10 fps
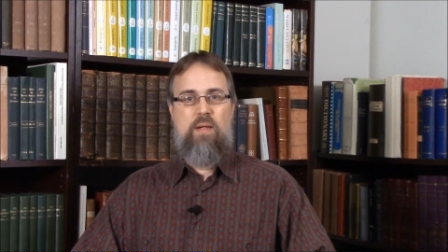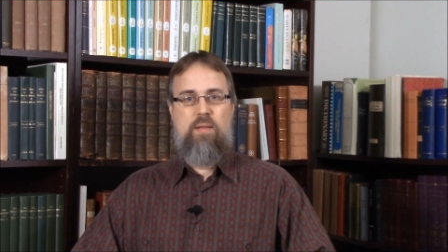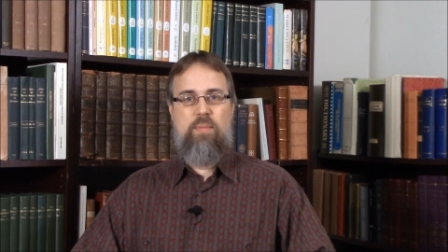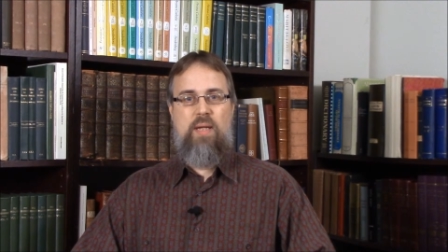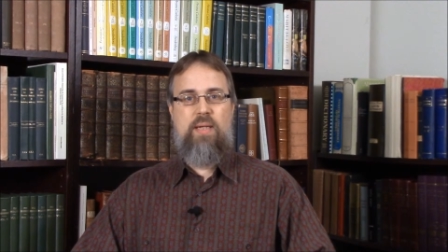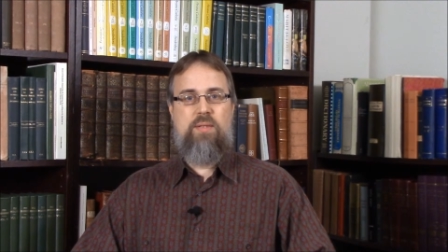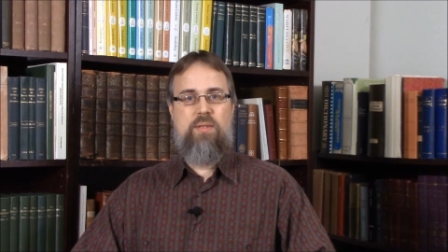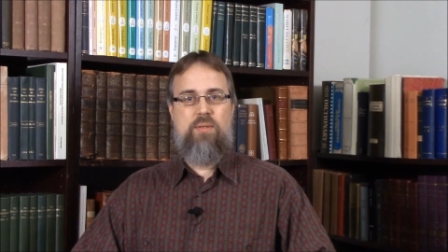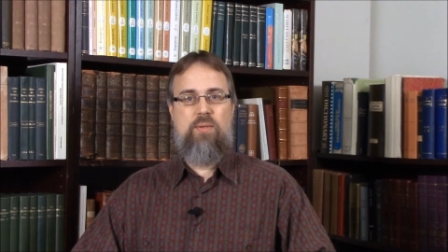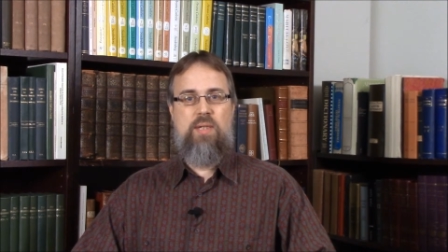The plants
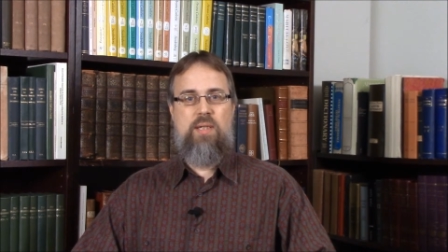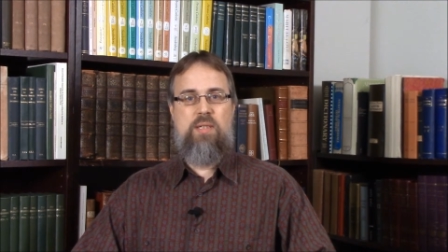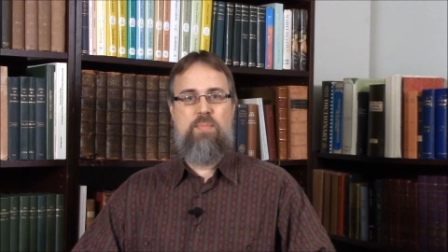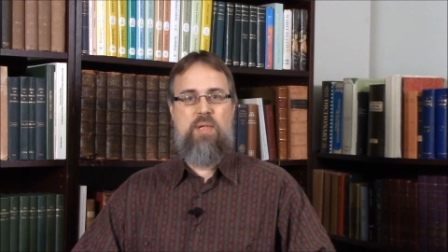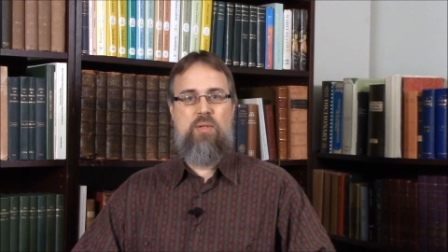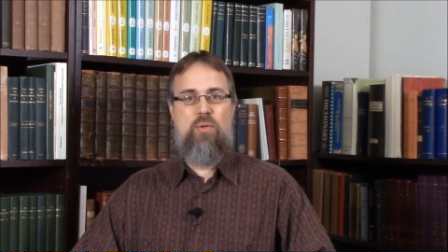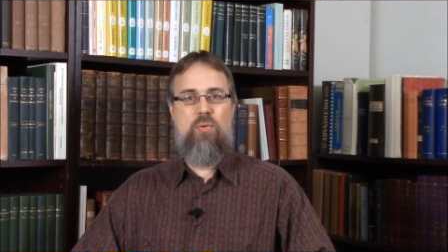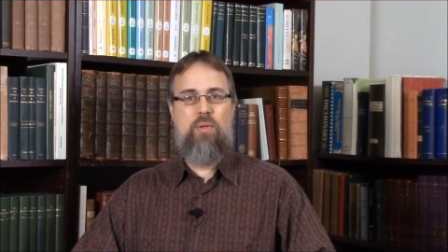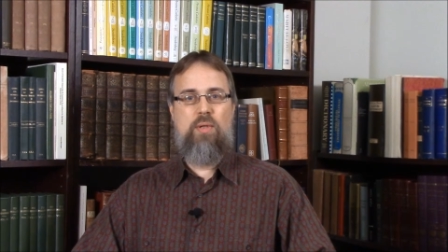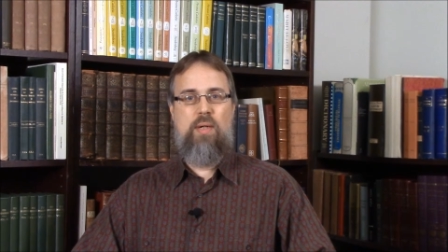and trees, being
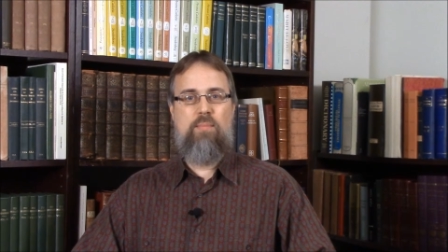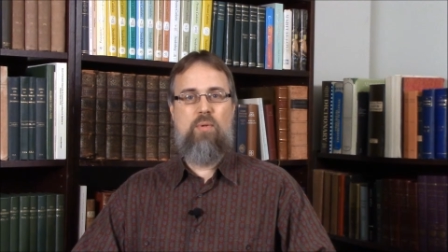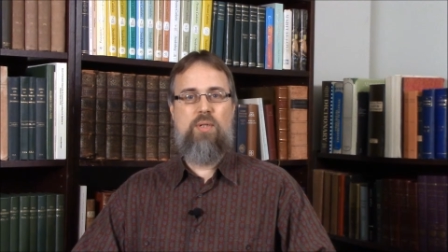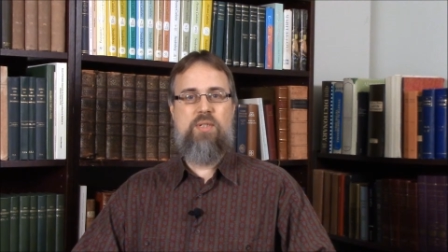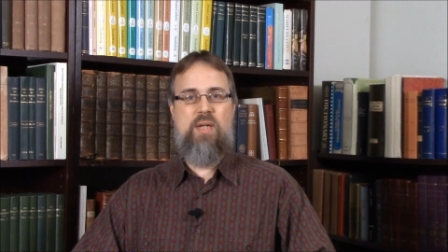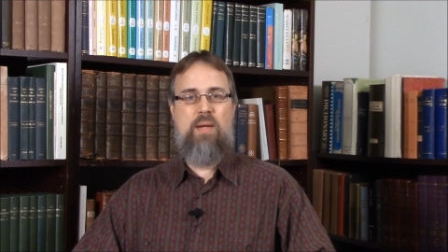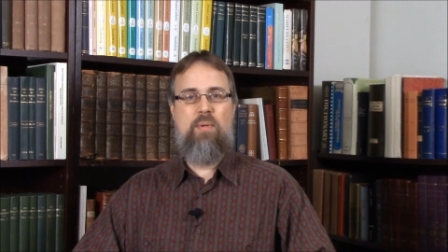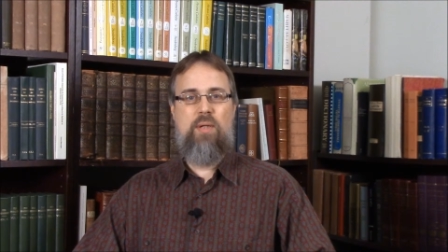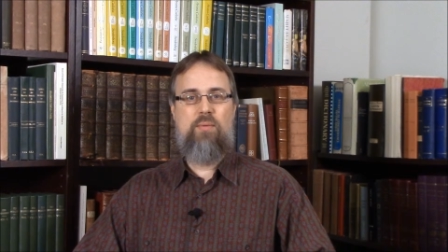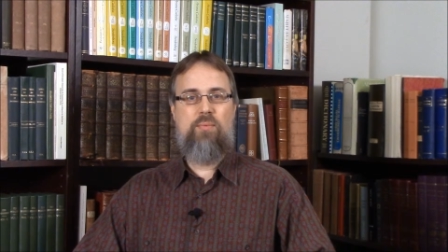cooler and more
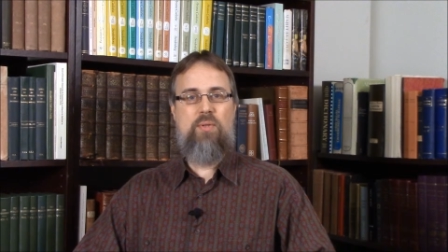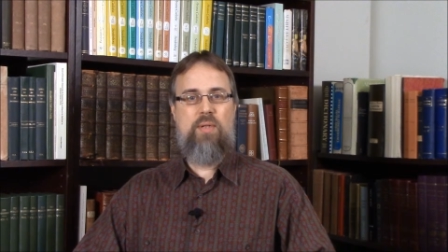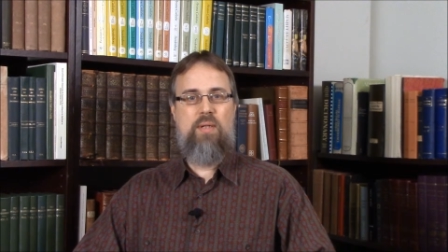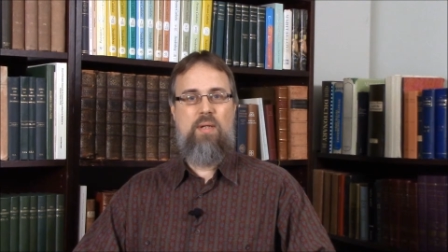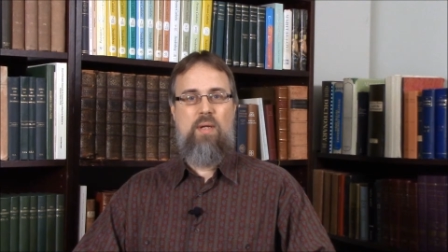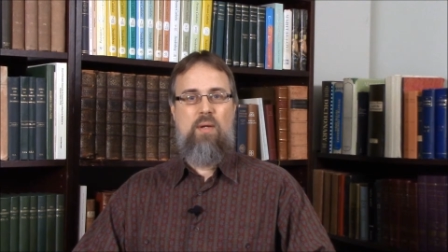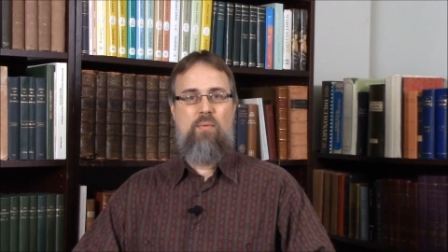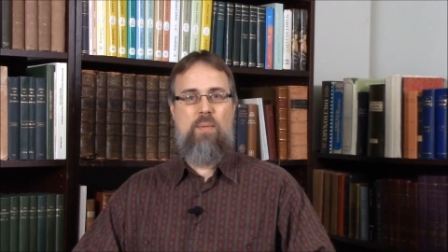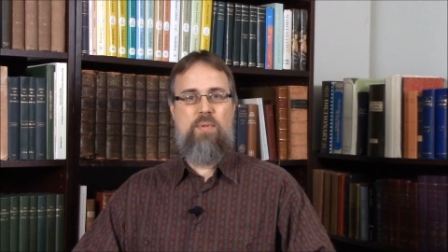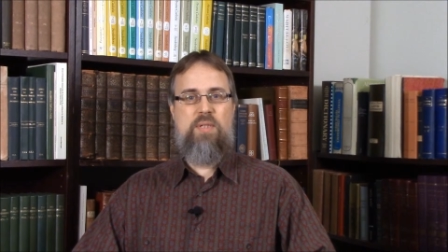stable and rooted,
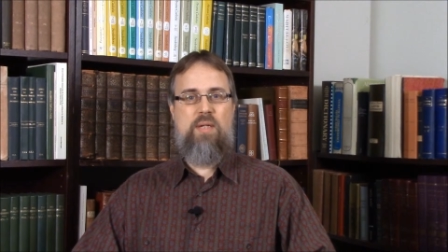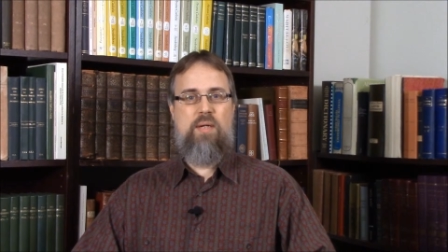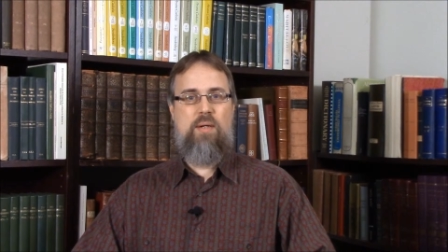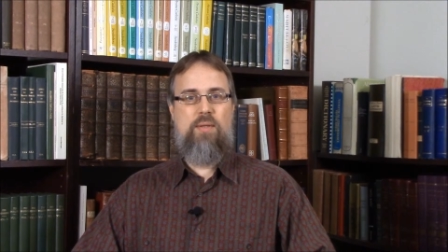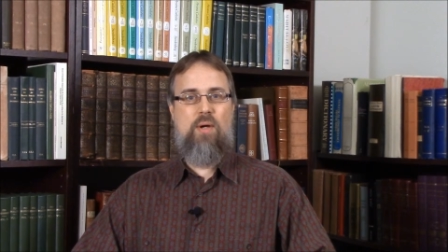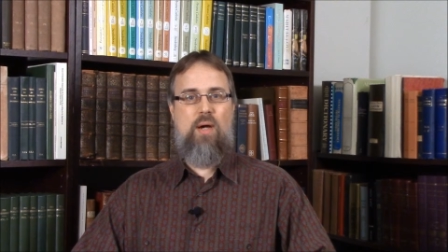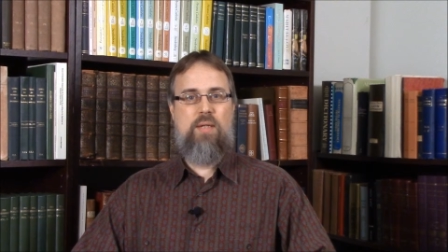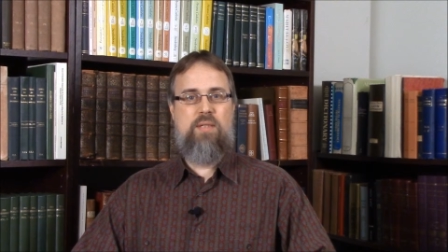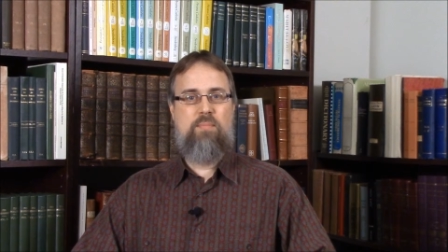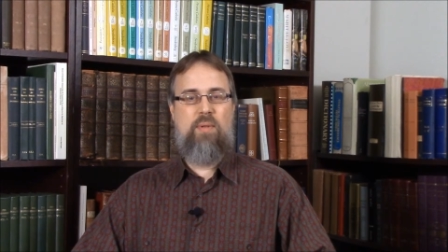represent our
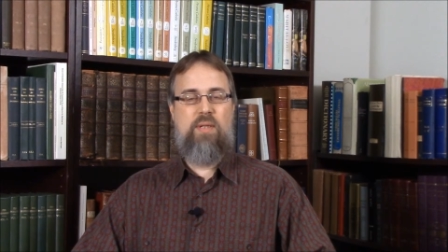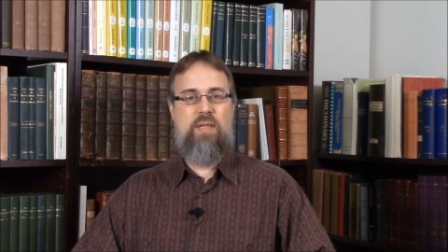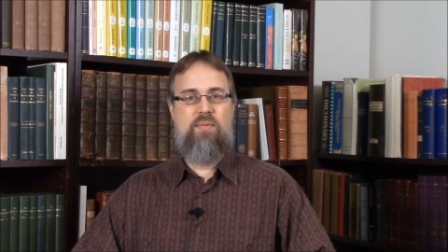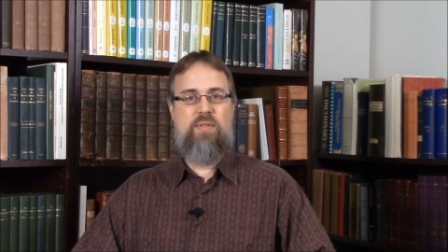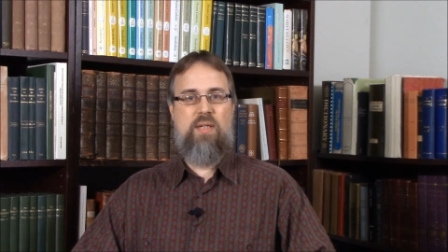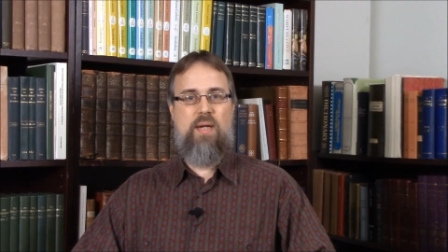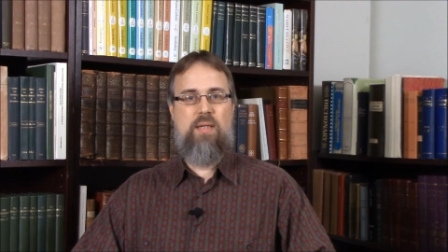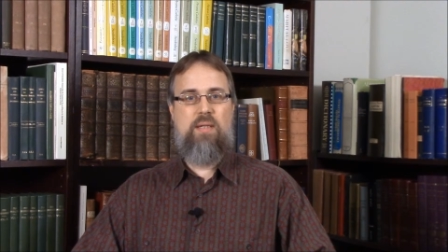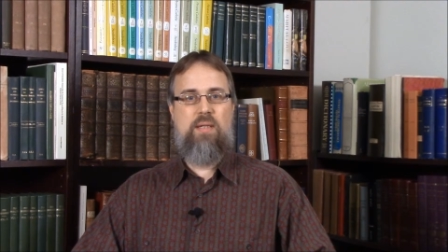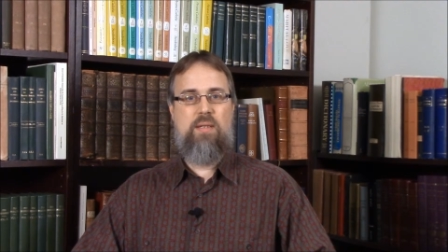thoughts, beliefs, and
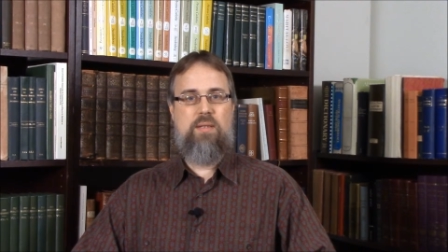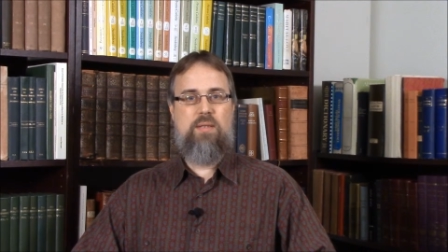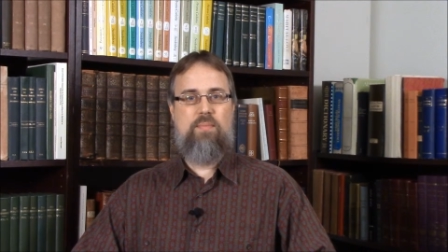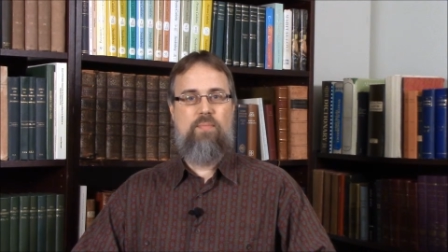ideas.